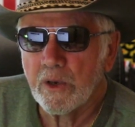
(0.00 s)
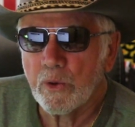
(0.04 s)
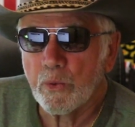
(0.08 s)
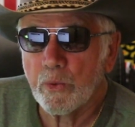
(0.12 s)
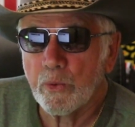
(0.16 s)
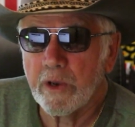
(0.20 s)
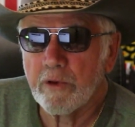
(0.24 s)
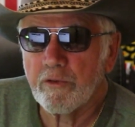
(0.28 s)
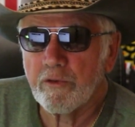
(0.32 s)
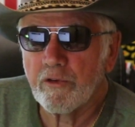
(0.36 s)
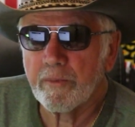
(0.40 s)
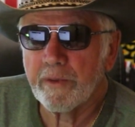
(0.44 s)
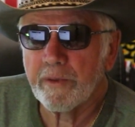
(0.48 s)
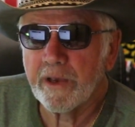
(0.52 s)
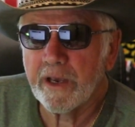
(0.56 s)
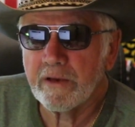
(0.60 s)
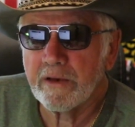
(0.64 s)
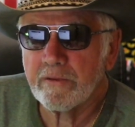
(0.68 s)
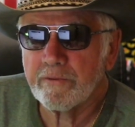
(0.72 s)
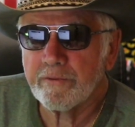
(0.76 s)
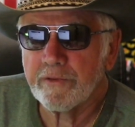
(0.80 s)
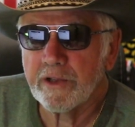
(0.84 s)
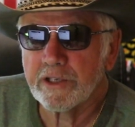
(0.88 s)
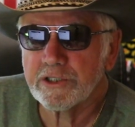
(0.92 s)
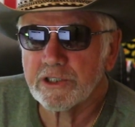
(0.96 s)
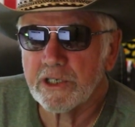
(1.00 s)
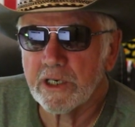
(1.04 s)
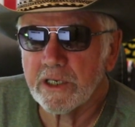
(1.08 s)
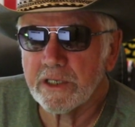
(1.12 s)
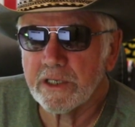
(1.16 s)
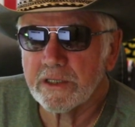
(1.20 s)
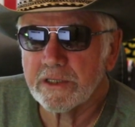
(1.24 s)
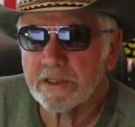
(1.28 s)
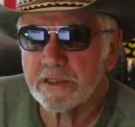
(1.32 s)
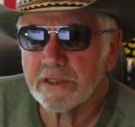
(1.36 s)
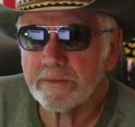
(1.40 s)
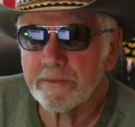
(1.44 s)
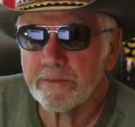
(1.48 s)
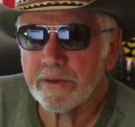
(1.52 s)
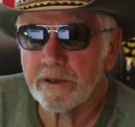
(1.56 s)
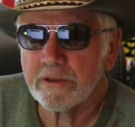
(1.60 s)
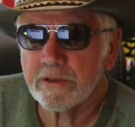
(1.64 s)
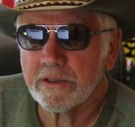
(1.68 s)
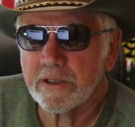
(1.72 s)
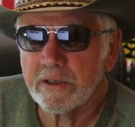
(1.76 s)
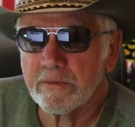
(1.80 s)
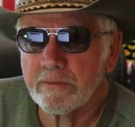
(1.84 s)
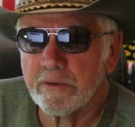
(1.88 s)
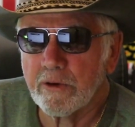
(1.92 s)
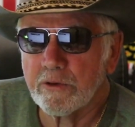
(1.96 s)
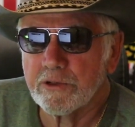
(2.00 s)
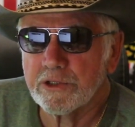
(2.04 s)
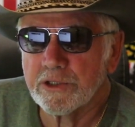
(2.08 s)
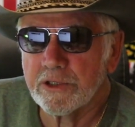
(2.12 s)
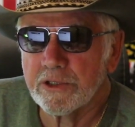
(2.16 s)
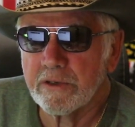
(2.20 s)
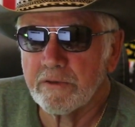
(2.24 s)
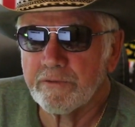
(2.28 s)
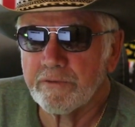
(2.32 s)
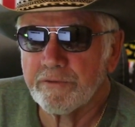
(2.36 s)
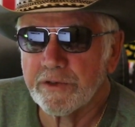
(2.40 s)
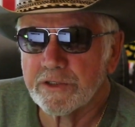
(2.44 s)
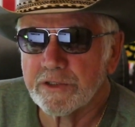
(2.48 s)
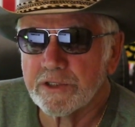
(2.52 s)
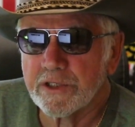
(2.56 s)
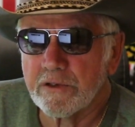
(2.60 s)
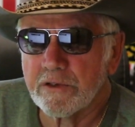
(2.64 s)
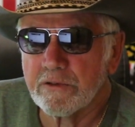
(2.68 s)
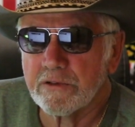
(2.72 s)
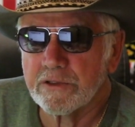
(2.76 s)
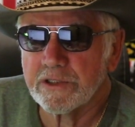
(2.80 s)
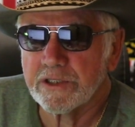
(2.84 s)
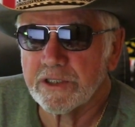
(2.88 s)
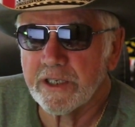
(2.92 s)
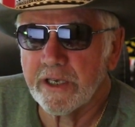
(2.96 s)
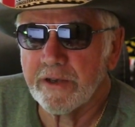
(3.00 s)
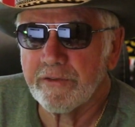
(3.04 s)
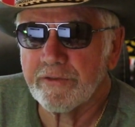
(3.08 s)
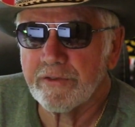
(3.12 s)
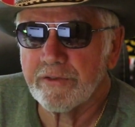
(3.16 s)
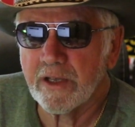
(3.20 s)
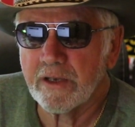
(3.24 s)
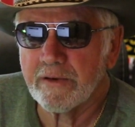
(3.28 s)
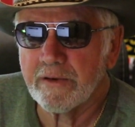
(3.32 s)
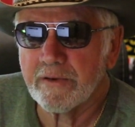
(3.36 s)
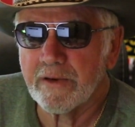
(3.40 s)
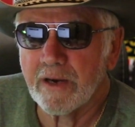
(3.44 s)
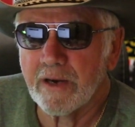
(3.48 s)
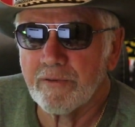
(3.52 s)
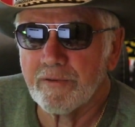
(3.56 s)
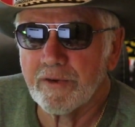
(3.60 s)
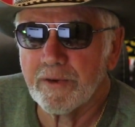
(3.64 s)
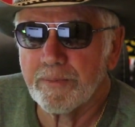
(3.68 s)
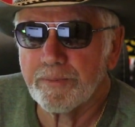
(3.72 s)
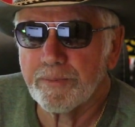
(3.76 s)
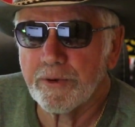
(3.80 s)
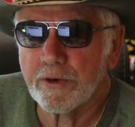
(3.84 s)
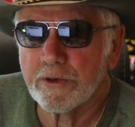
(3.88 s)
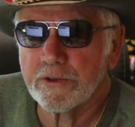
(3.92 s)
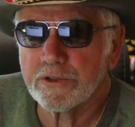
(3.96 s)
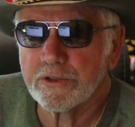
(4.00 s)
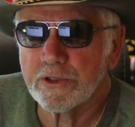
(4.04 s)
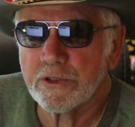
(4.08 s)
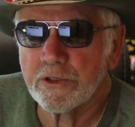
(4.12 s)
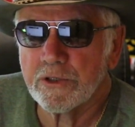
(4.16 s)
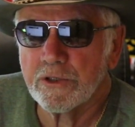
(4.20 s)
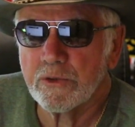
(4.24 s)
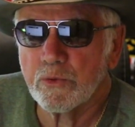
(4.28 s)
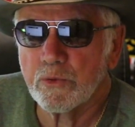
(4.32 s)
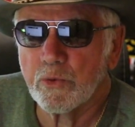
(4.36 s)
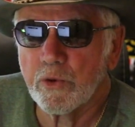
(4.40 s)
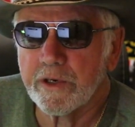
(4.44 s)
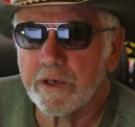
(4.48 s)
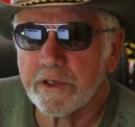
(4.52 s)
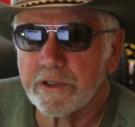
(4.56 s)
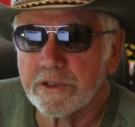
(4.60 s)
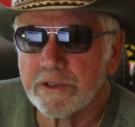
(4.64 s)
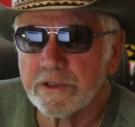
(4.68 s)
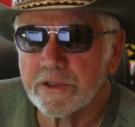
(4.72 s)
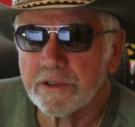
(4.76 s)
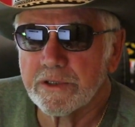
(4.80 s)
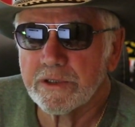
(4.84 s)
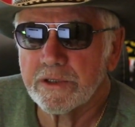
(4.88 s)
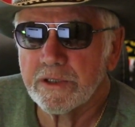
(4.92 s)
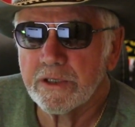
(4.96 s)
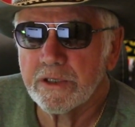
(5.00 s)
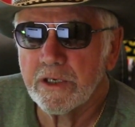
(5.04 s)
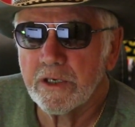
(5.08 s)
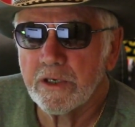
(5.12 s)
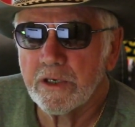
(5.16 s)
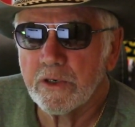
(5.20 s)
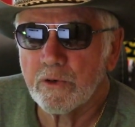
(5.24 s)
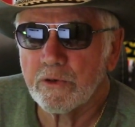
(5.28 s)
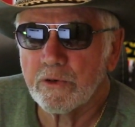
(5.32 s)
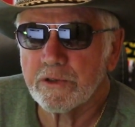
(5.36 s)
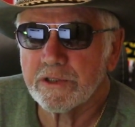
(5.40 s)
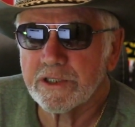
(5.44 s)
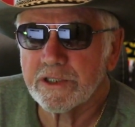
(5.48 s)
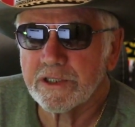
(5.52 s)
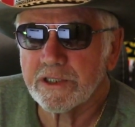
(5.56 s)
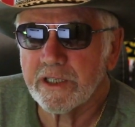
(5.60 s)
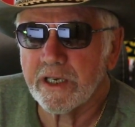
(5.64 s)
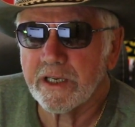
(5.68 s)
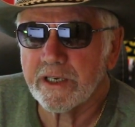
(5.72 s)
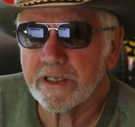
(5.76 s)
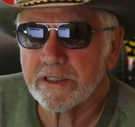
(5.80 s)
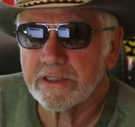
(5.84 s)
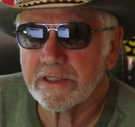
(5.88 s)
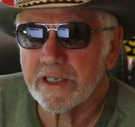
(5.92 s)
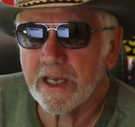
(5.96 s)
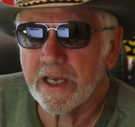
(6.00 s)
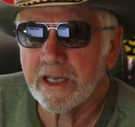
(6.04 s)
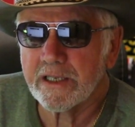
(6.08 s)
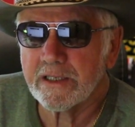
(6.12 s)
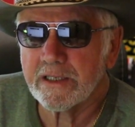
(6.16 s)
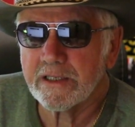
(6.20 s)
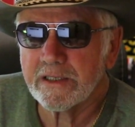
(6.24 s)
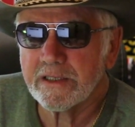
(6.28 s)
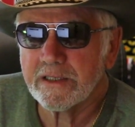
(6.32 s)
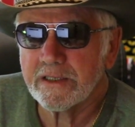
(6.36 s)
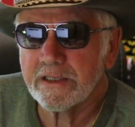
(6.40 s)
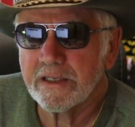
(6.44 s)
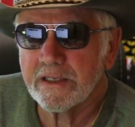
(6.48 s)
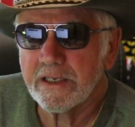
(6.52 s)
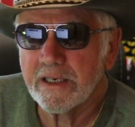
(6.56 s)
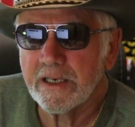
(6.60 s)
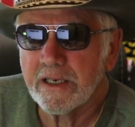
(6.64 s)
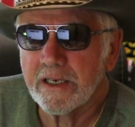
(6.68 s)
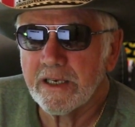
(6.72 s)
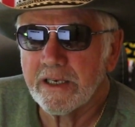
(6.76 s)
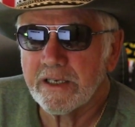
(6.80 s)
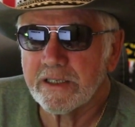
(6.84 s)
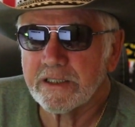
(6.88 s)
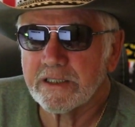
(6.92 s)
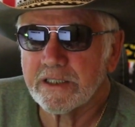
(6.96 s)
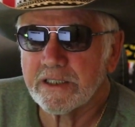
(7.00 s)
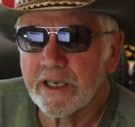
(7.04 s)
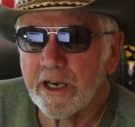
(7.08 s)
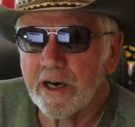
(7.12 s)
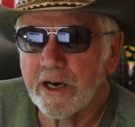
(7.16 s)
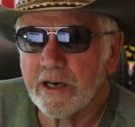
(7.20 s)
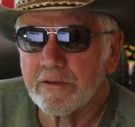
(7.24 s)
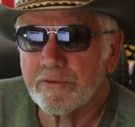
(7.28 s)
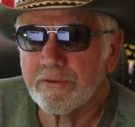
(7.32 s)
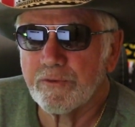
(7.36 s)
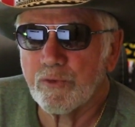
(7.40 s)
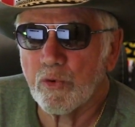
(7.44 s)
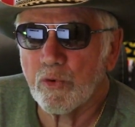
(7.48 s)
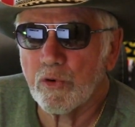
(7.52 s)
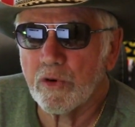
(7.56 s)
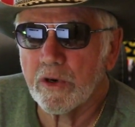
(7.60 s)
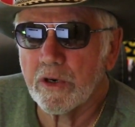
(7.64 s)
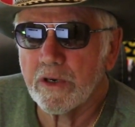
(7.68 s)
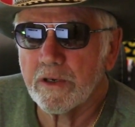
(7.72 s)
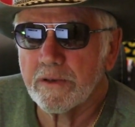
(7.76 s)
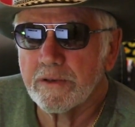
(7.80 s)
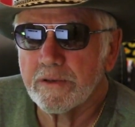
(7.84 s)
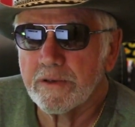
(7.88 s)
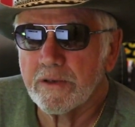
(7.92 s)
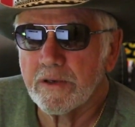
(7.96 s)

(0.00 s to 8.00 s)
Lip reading: We remain vigilant about the emotional and physical safety of every person who works or studies at, is cared for,